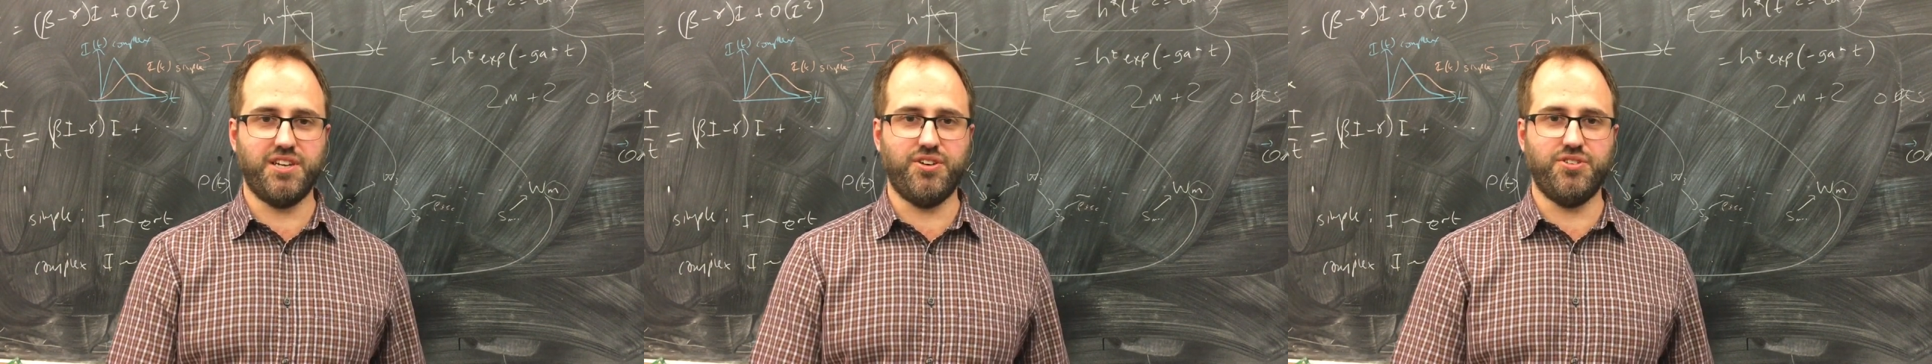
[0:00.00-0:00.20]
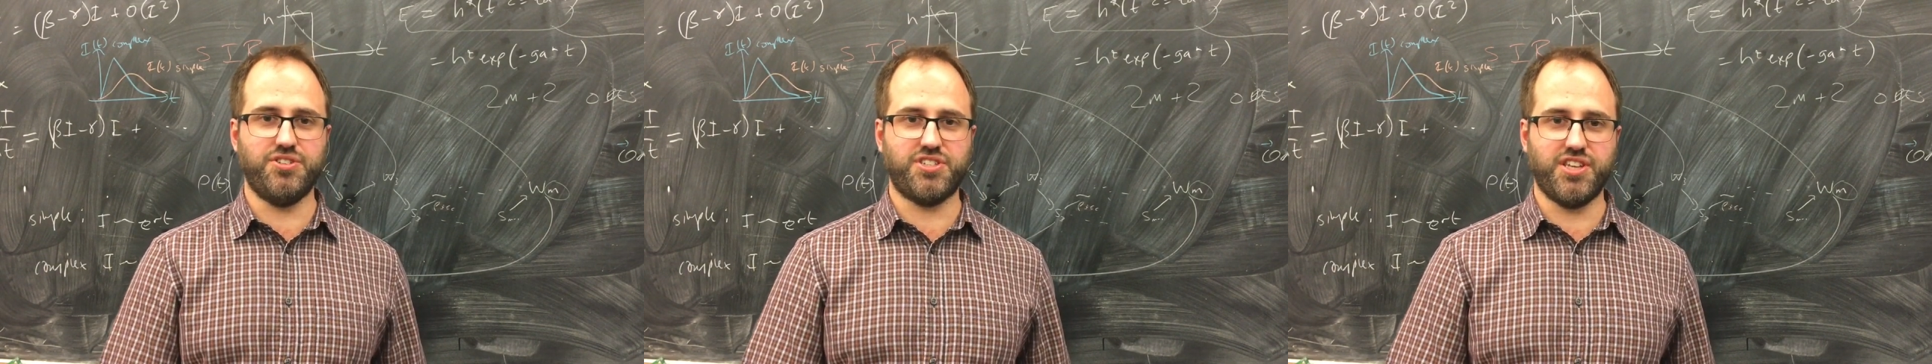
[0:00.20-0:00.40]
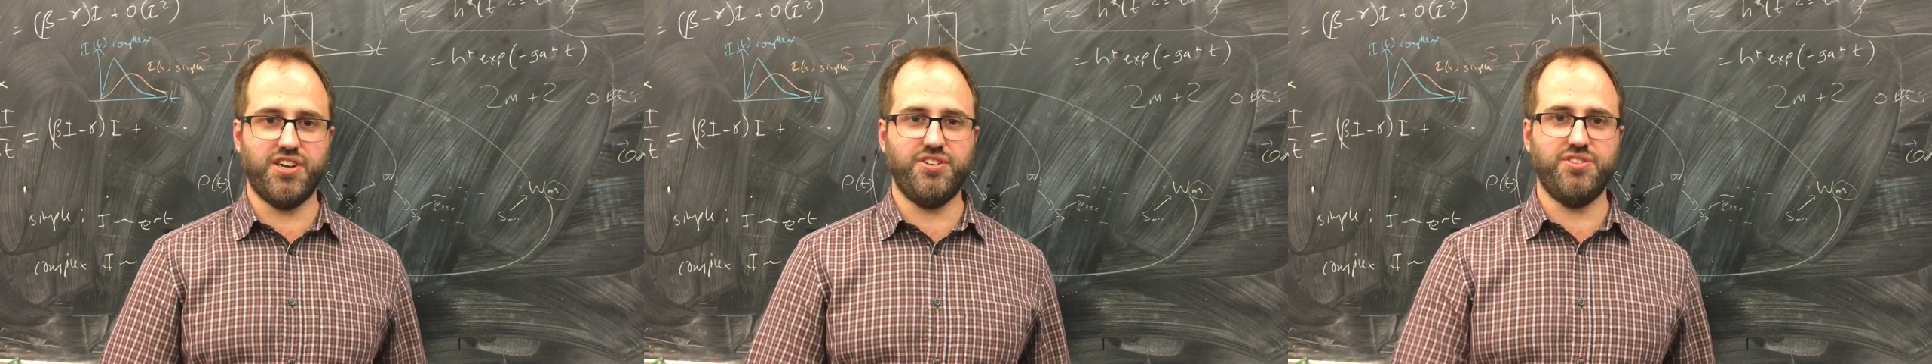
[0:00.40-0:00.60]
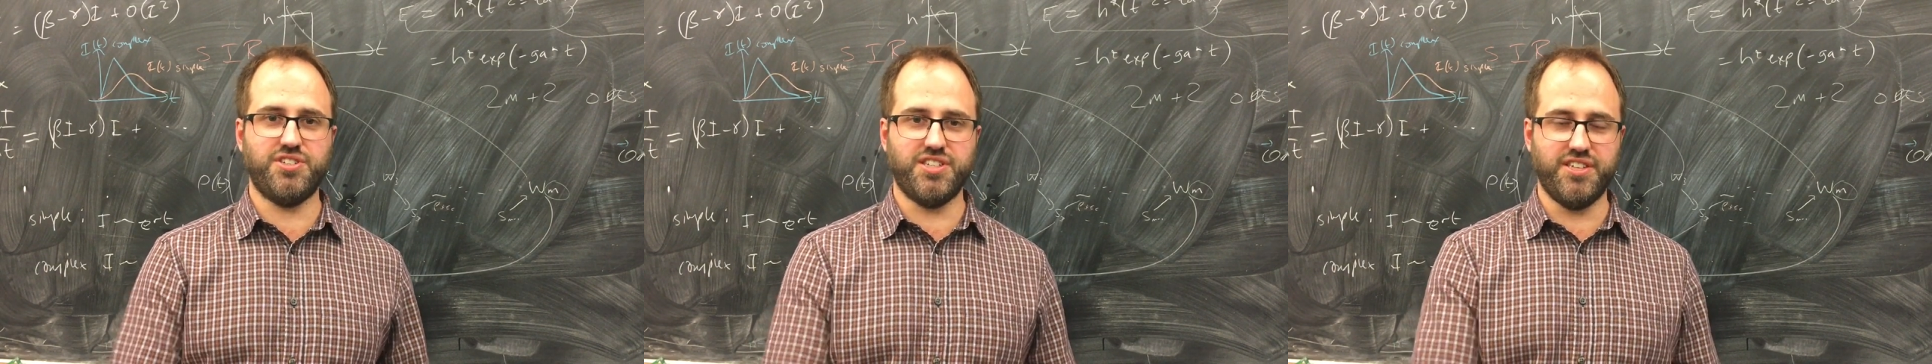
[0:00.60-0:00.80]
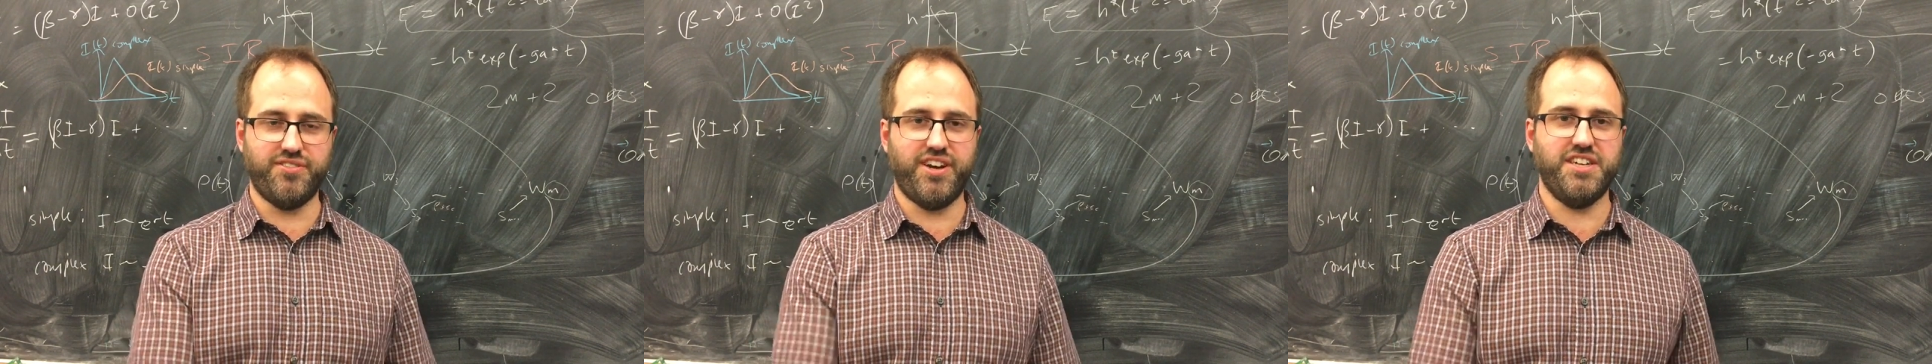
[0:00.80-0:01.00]
launch
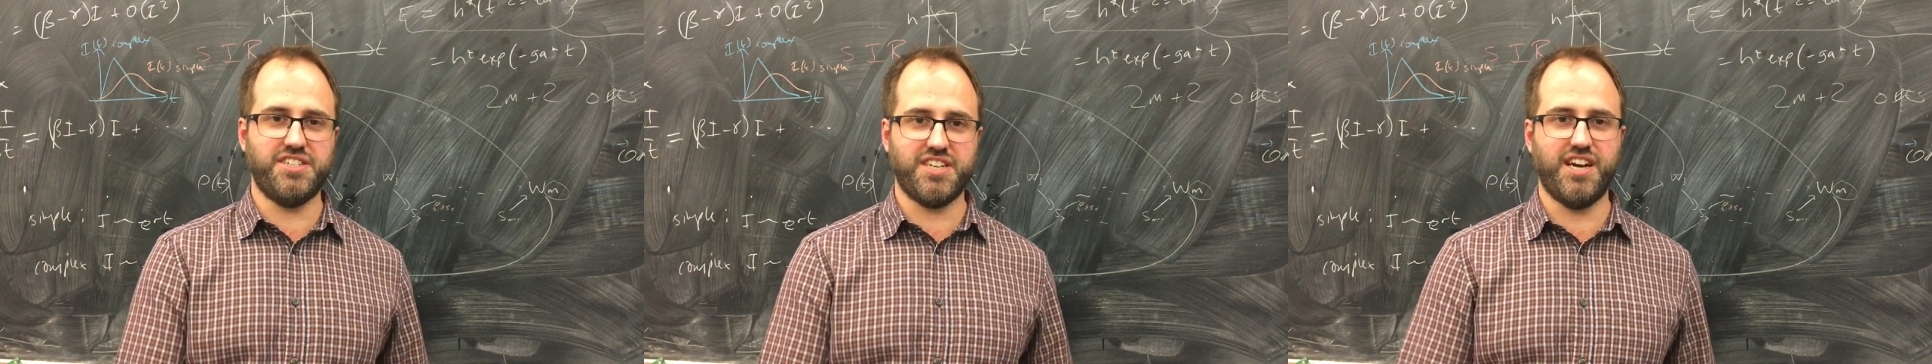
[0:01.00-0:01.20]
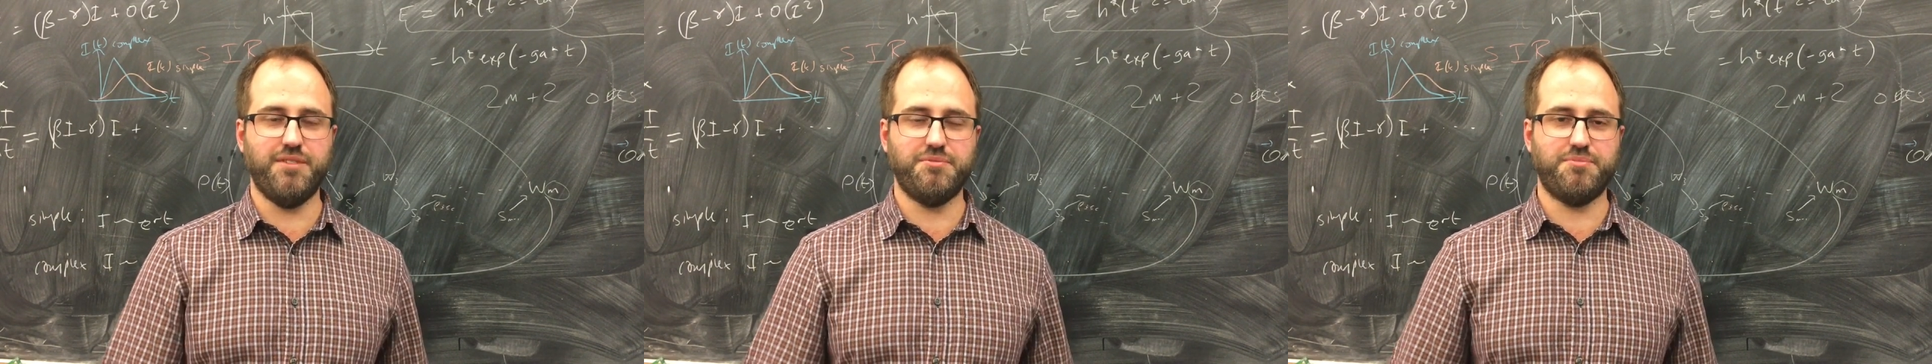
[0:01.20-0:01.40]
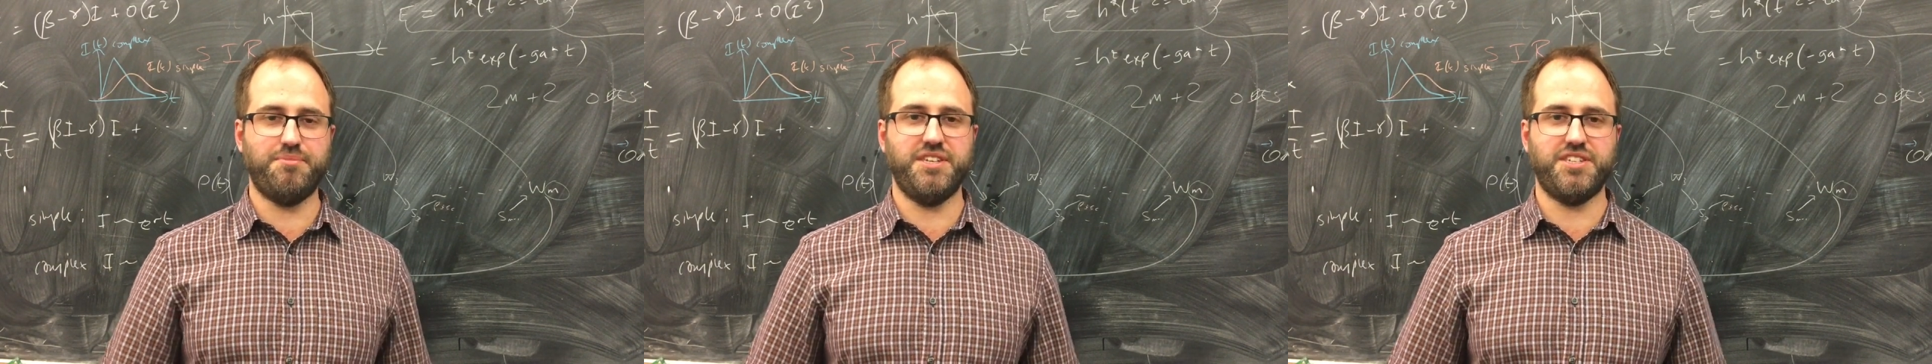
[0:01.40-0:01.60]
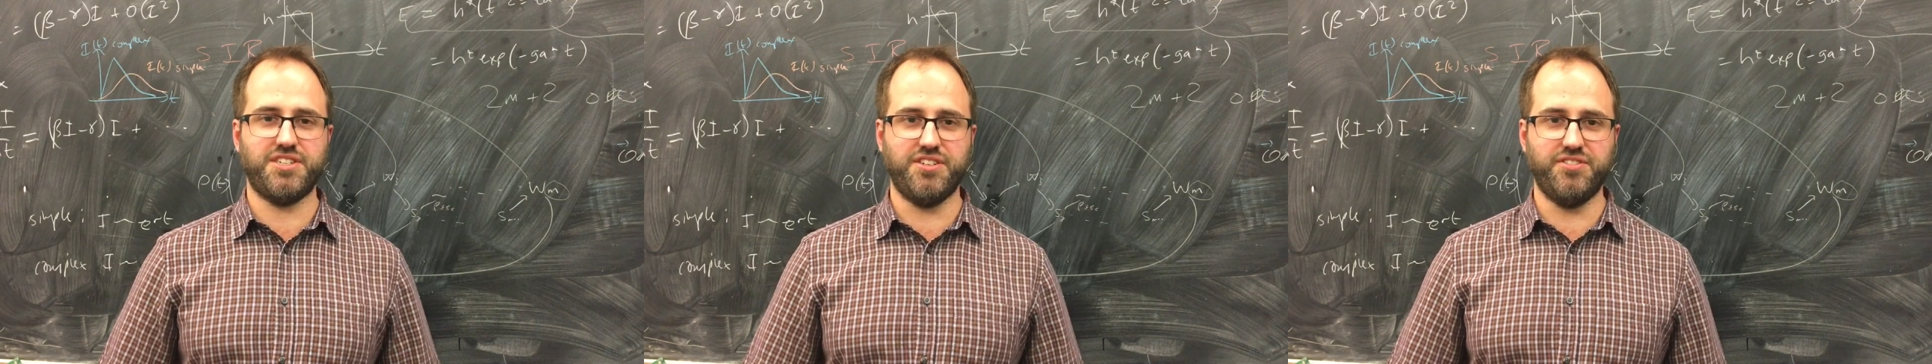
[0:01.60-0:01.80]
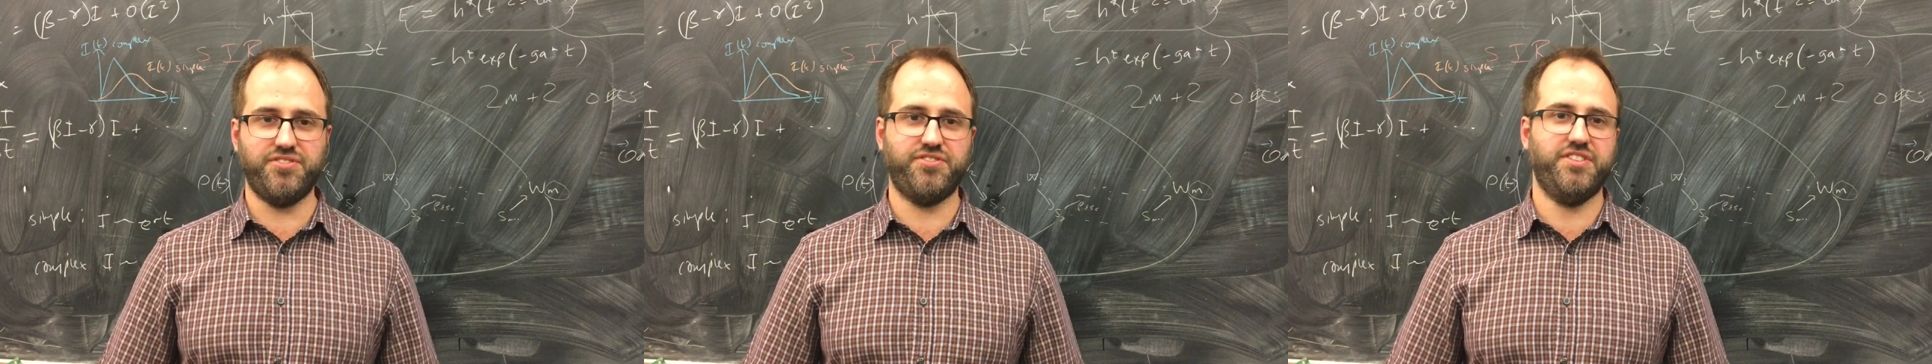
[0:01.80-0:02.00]
those and the right time to be
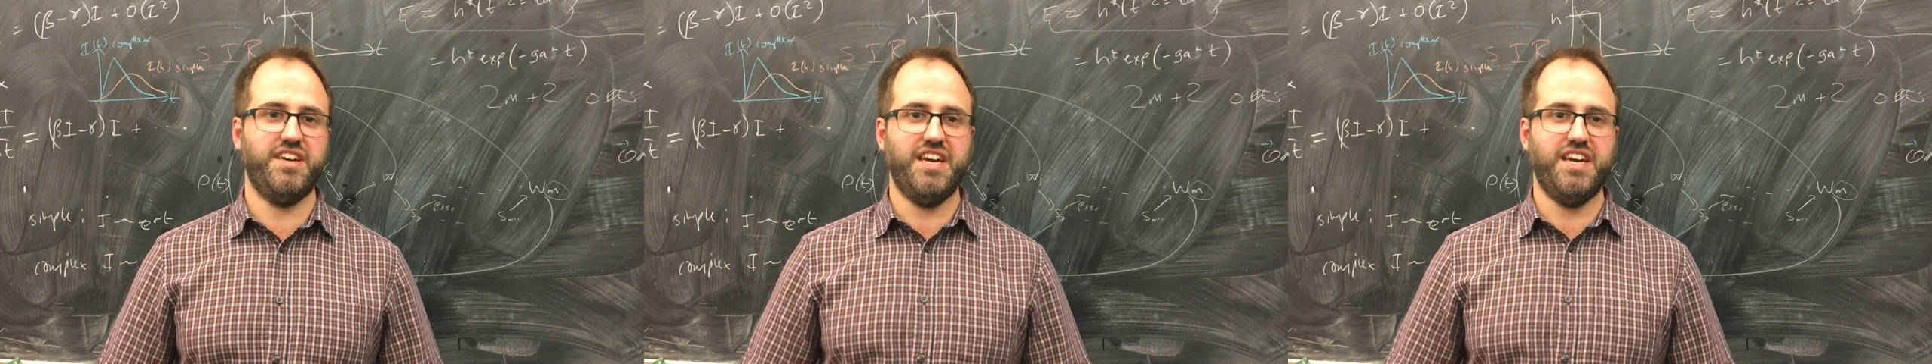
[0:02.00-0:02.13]
sort of